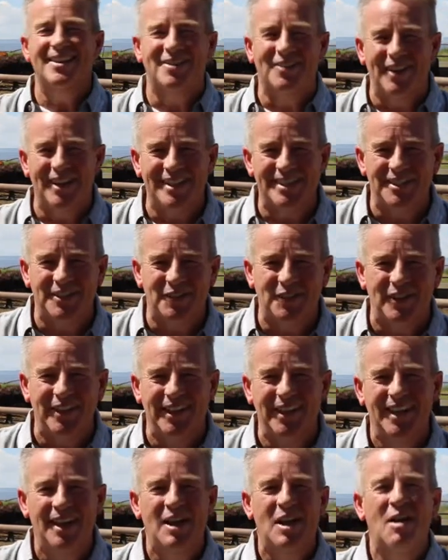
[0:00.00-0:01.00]
a great
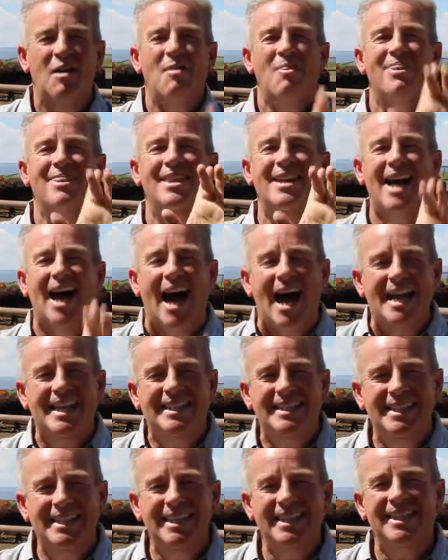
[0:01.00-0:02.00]
story? The
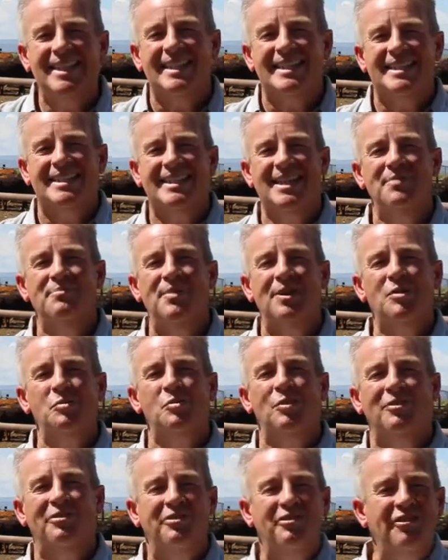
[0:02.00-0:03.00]
idea that somebody
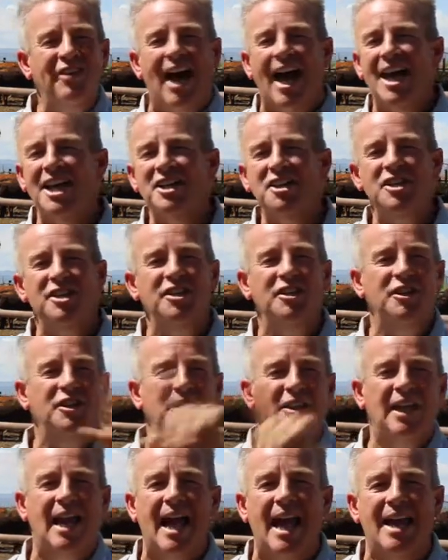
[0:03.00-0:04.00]
would fashion
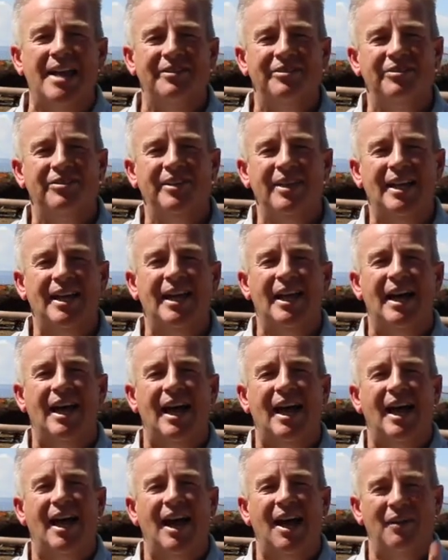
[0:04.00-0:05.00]
their life
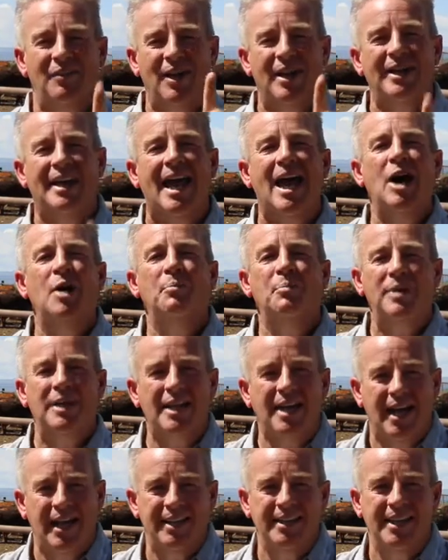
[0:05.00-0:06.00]
around
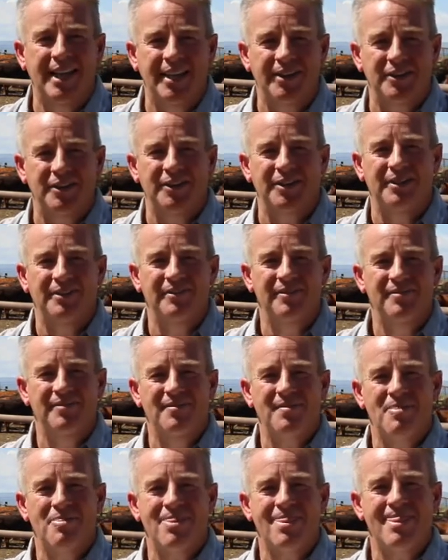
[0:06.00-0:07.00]
helping another.
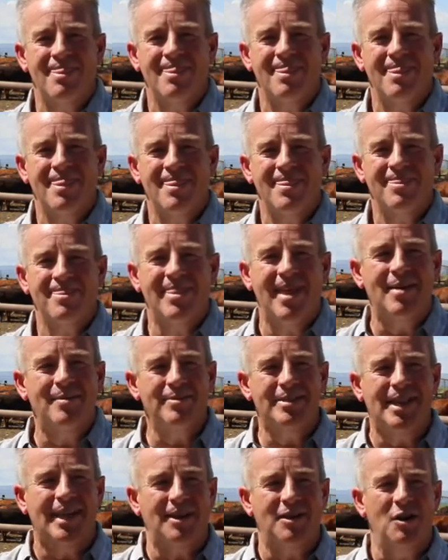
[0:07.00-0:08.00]
That
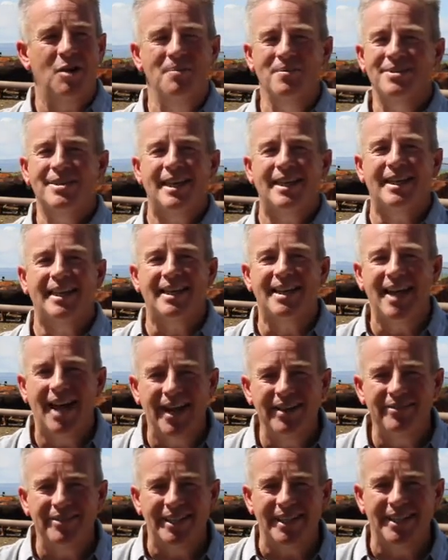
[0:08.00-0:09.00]
was like almost like a
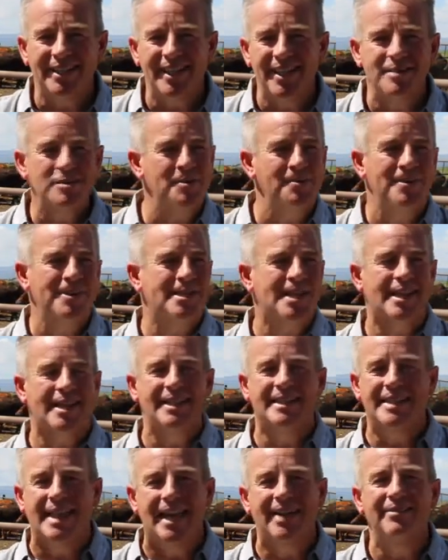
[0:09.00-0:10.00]
covenant. That was almost like
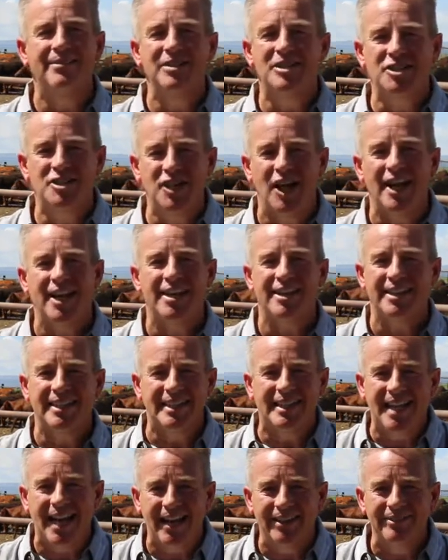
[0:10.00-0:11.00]
a David
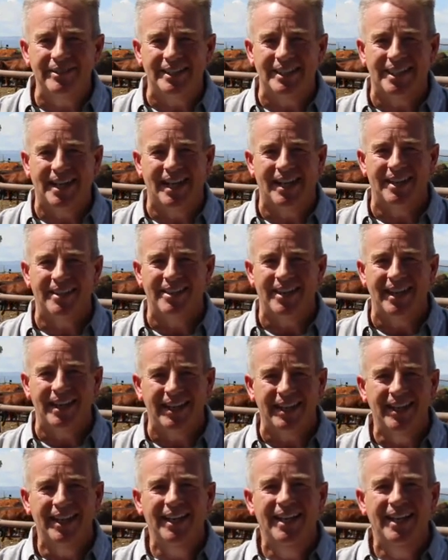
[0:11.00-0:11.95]
Jonathan covenant kind of thing.